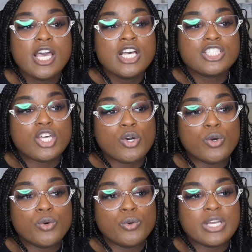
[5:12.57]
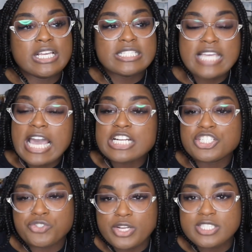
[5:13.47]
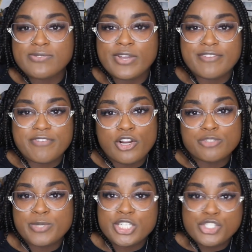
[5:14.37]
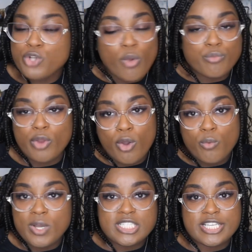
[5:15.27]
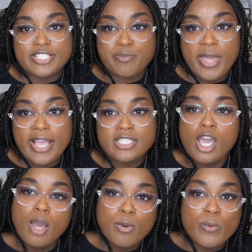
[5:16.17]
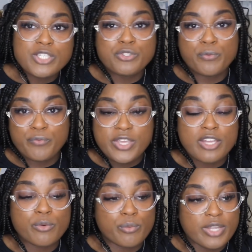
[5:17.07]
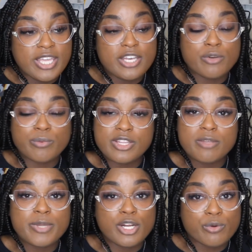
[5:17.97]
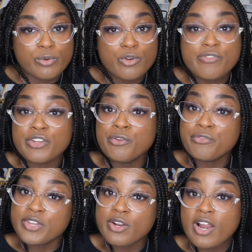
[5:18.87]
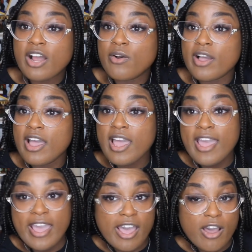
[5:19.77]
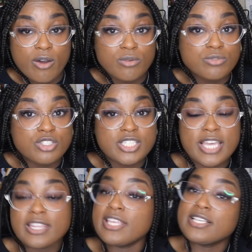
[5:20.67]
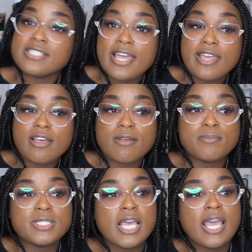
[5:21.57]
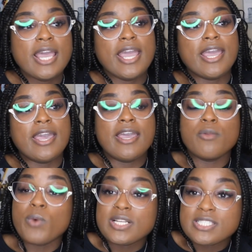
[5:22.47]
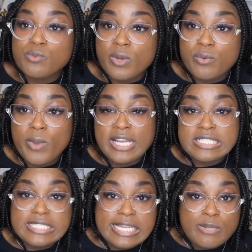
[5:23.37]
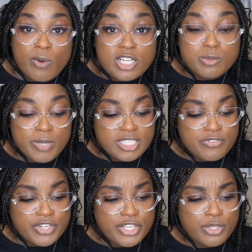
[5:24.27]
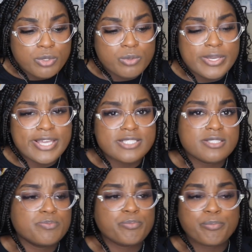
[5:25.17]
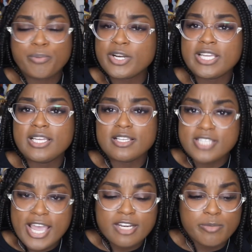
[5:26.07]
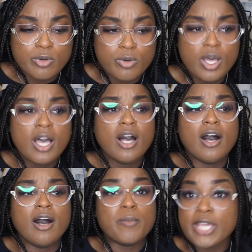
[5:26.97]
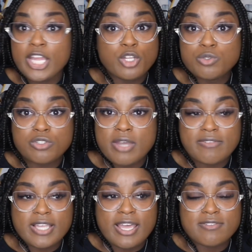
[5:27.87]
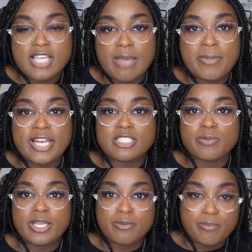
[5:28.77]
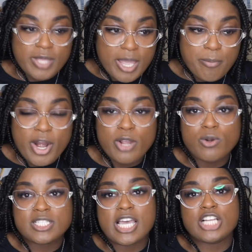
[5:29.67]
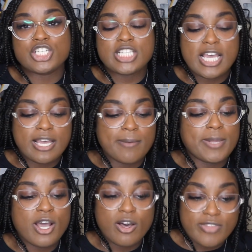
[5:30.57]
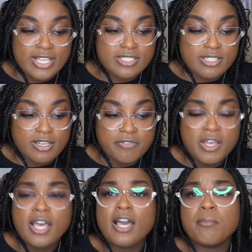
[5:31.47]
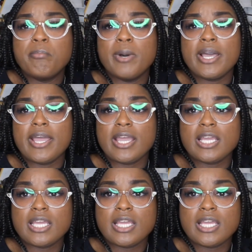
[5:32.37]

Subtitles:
So it's kind of stressful at first because you don't know what to expect. But once you get in a rhythm and a groove and you figure out how to take the exams and what way to study works best for you, it's pretty attainable. Again, you still have to have time management and prioritize your time and all that stuff. But